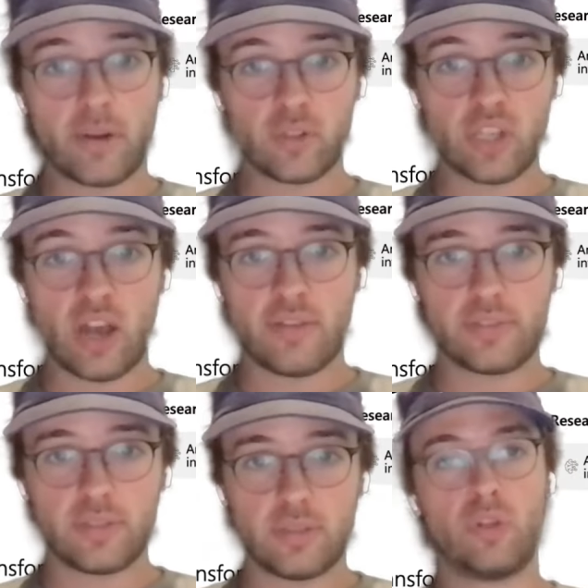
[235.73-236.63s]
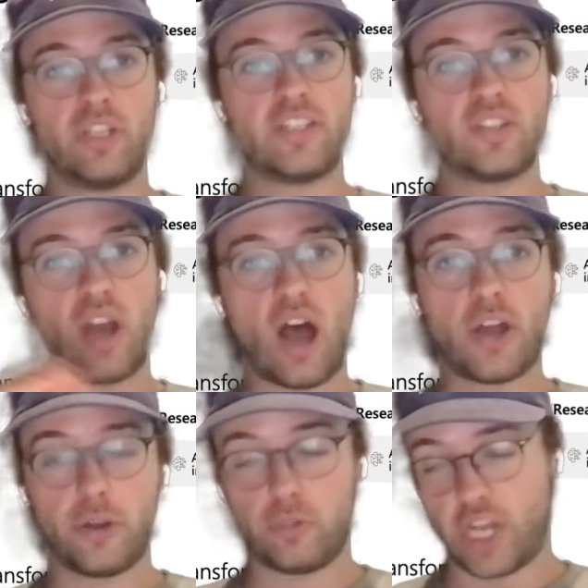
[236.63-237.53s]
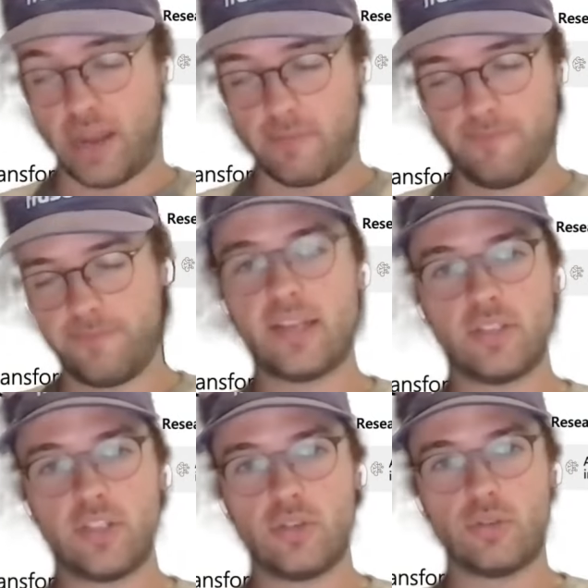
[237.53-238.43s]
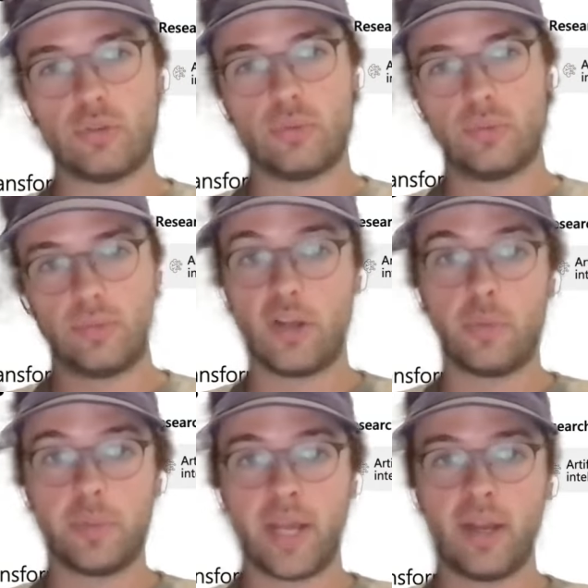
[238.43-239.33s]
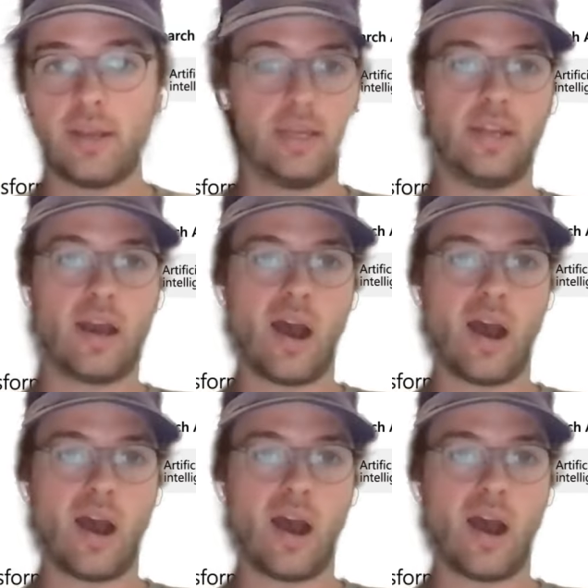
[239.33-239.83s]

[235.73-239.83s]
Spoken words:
Microsoft released AutoGen into an open beta, and